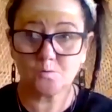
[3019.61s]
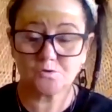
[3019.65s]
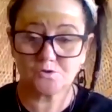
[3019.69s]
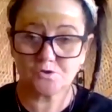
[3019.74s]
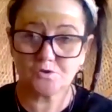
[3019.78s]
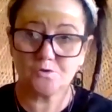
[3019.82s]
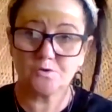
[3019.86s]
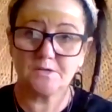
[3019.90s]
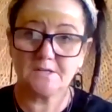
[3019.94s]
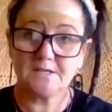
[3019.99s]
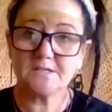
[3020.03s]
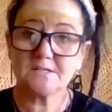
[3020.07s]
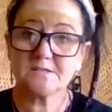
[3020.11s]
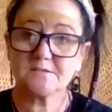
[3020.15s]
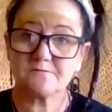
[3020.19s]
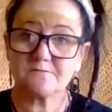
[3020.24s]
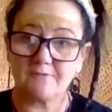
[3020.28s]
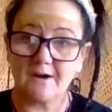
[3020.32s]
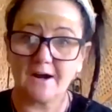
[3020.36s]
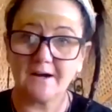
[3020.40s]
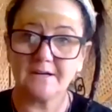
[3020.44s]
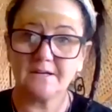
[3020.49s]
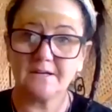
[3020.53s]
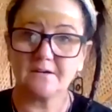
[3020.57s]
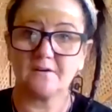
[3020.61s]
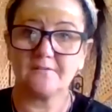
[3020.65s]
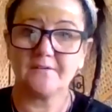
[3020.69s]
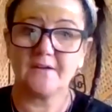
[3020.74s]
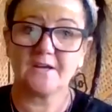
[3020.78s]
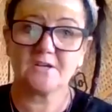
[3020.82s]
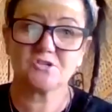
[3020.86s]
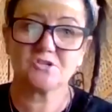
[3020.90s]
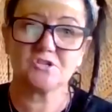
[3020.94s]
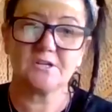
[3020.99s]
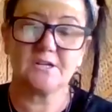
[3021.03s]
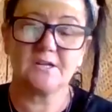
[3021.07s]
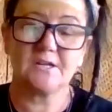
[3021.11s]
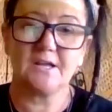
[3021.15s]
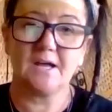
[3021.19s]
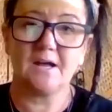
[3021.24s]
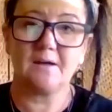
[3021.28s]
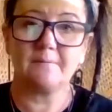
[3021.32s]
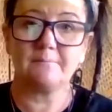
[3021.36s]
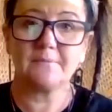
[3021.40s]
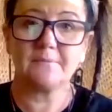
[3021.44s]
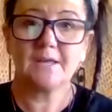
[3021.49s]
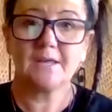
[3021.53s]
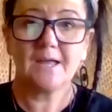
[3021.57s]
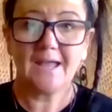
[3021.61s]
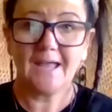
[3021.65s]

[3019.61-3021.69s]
two years running, I've actually um,